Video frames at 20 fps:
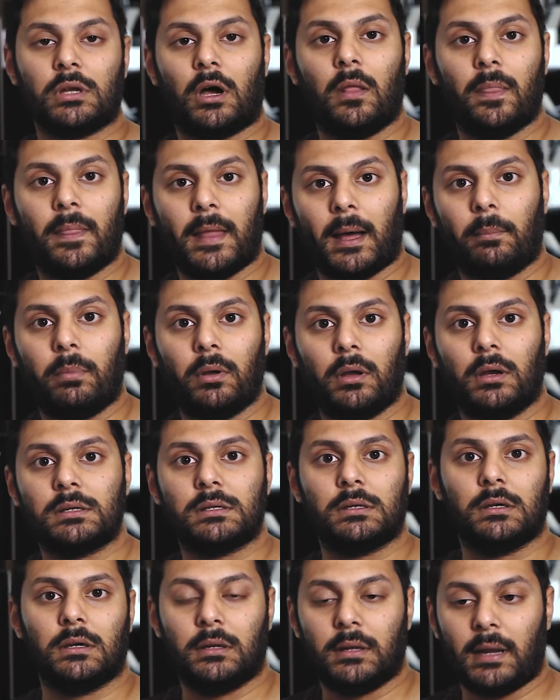on that
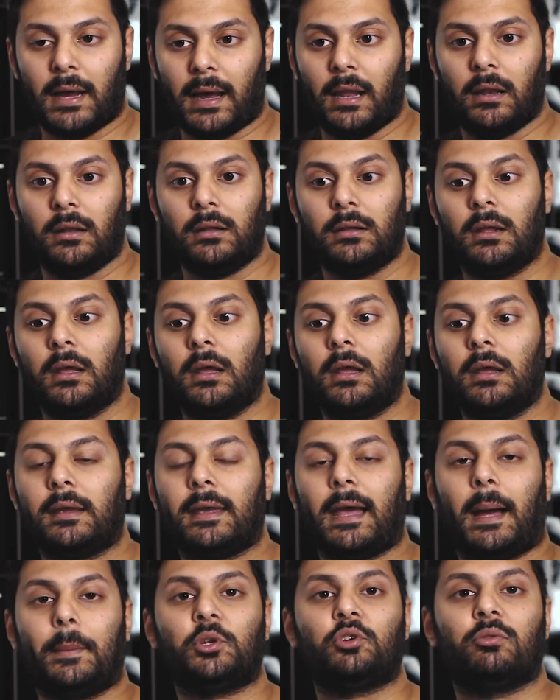person and
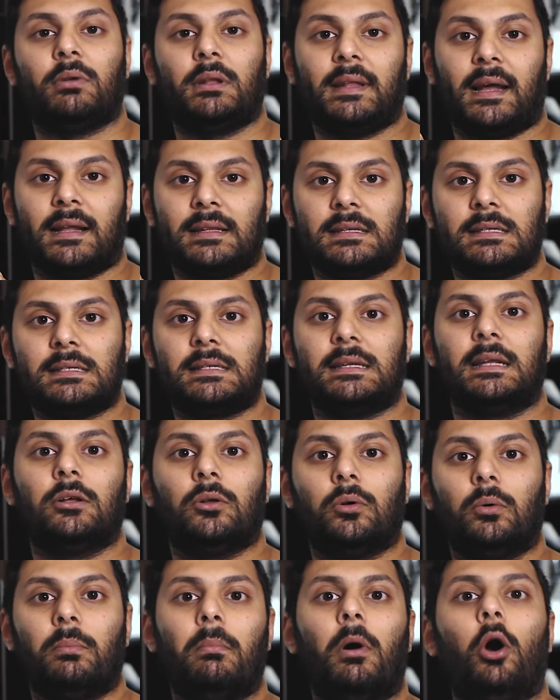capturing that
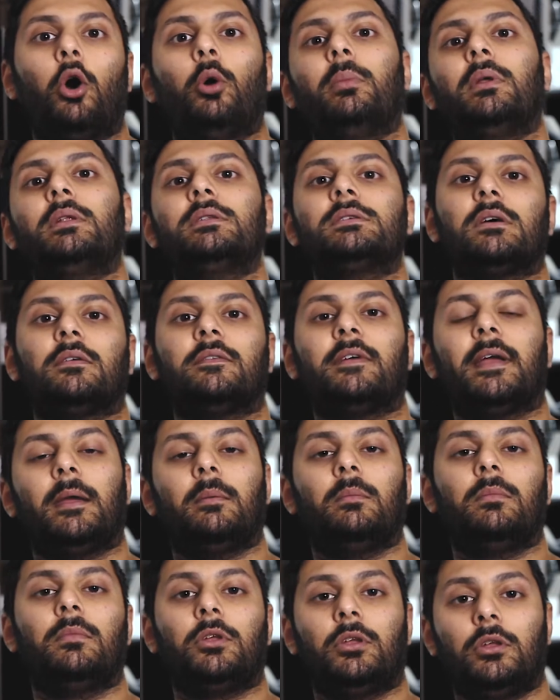still moment of
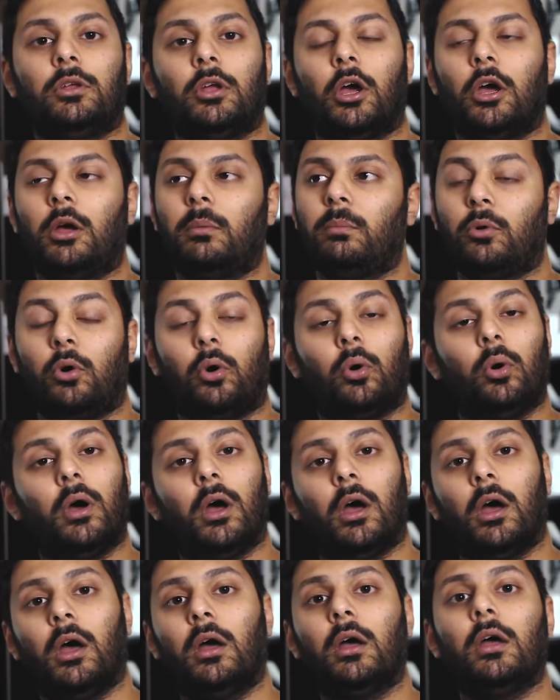him or
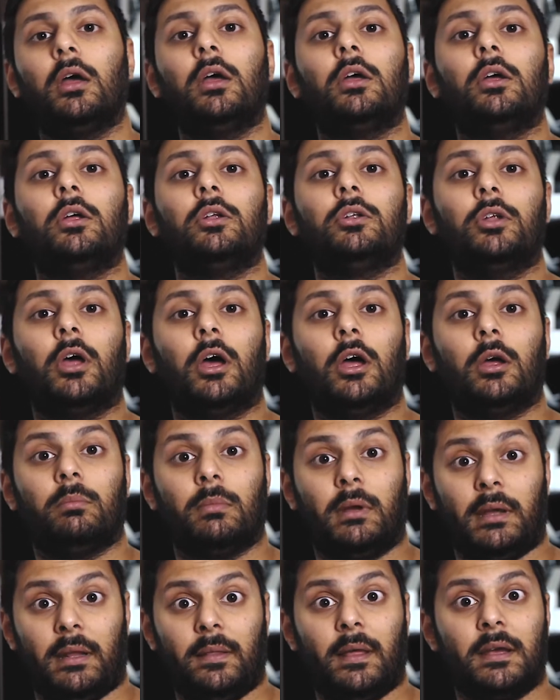her
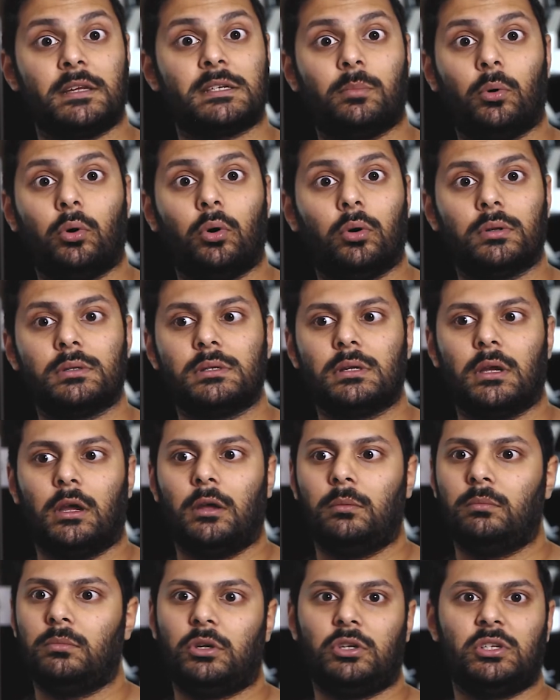in their sport. You
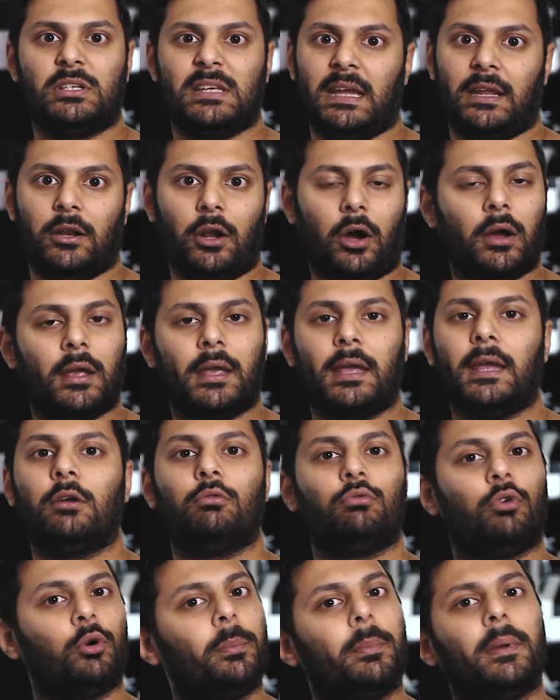can see it in hockey,
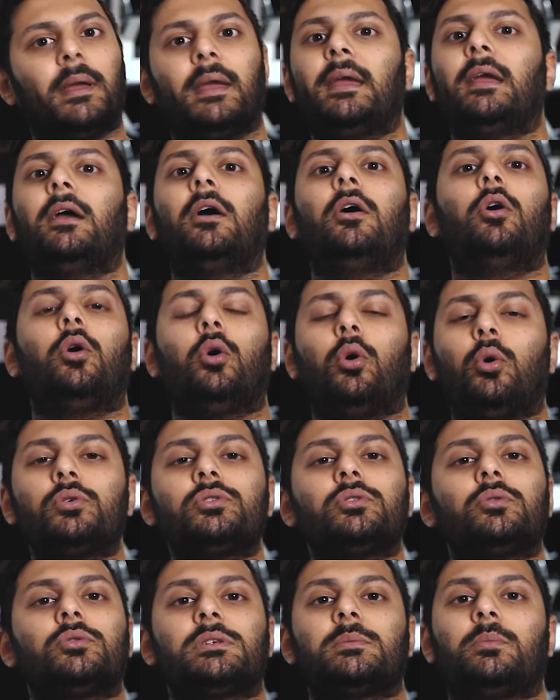rugby, all
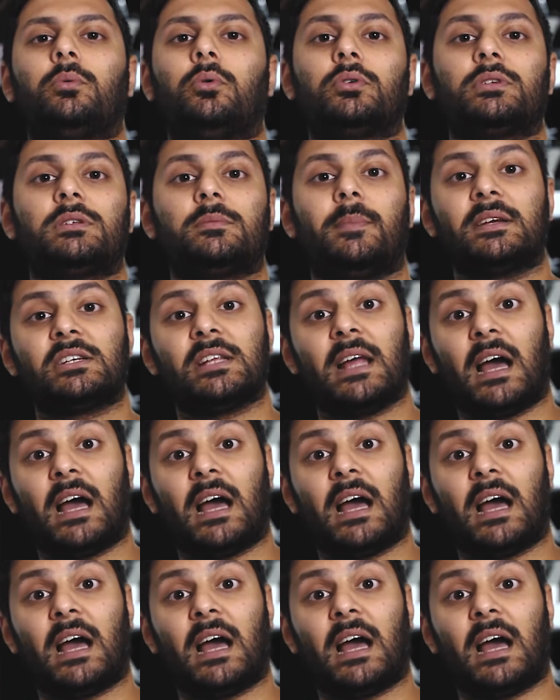sorts of sports, especially